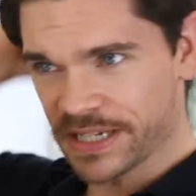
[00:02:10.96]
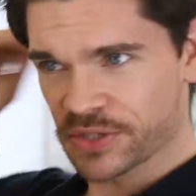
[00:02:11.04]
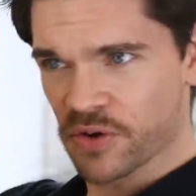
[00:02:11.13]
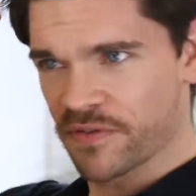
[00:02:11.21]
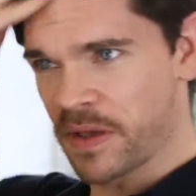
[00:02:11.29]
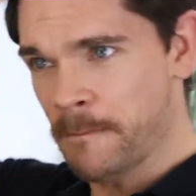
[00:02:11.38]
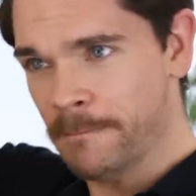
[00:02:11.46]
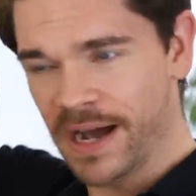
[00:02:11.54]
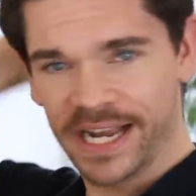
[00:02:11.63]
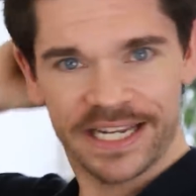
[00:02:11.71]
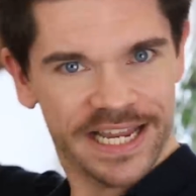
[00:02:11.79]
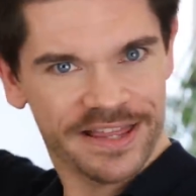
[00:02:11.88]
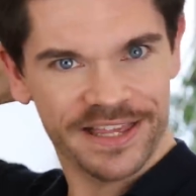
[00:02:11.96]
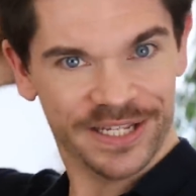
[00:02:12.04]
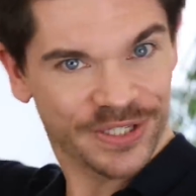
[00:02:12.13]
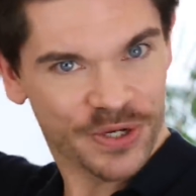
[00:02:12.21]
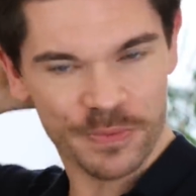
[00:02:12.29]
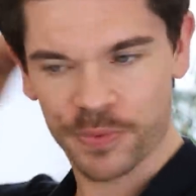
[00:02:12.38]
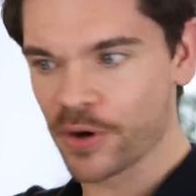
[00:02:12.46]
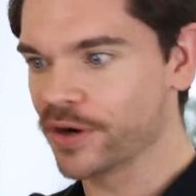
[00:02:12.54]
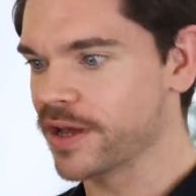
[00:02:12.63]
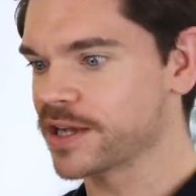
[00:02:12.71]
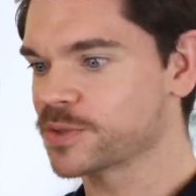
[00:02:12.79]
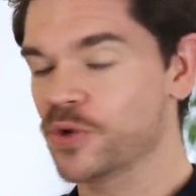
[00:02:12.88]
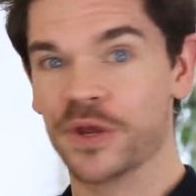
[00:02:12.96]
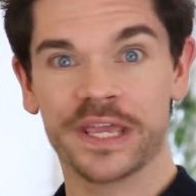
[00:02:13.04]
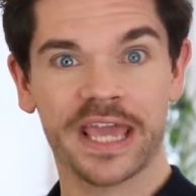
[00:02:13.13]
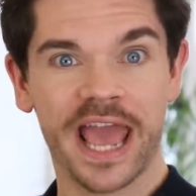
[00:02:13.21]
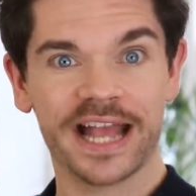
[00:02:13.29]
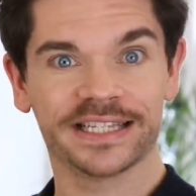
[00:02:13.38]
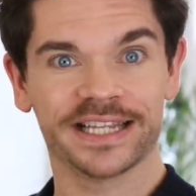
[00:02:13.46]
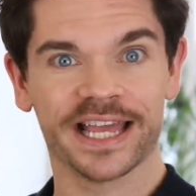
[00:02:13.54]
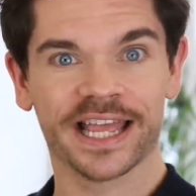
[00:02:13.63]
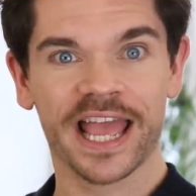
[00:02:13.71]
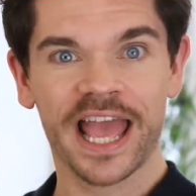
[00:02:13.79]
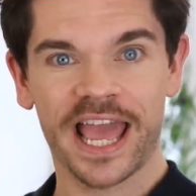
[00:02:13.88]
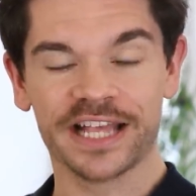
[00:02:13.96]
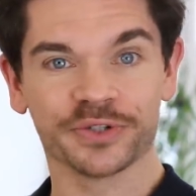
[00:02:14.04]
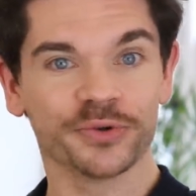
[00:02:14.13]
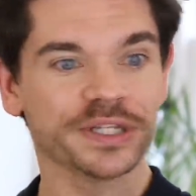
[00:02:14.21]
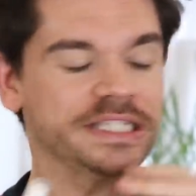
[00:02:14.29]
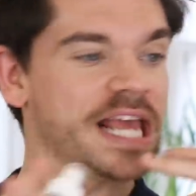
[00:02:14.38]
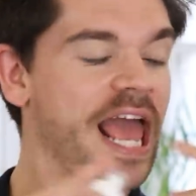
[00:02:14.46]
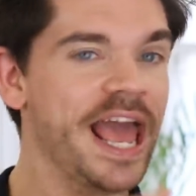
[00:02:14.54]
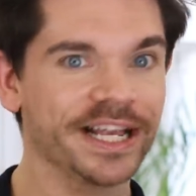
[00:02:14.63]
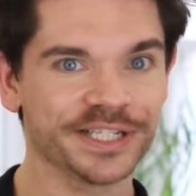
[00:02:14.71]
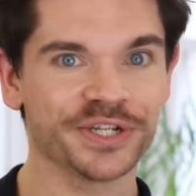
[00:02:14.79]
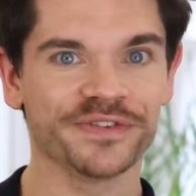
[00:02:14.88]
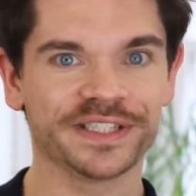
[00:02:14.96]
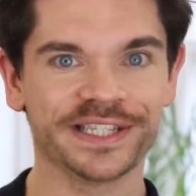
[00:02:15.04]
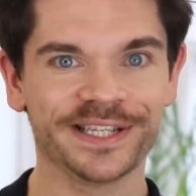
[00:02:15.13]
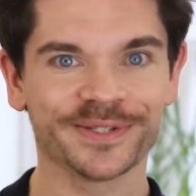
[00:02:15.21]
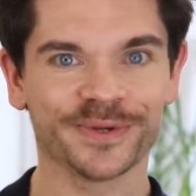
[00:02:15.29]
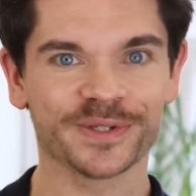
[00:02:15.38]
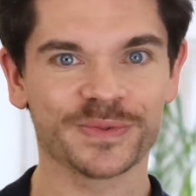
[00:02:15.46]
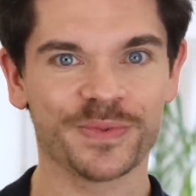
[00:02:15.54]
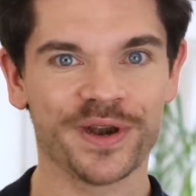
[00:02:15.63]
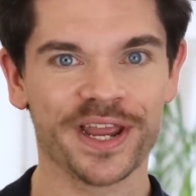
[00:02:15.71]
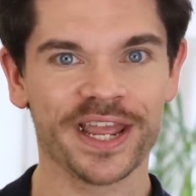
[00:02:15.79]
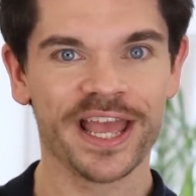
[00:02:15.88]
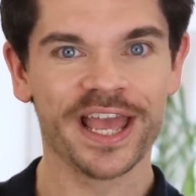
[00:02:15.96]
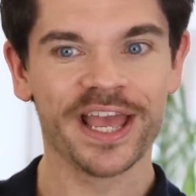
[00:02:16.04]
But sort of combining these two products, what you're getting is all the texture of a sea salt spray.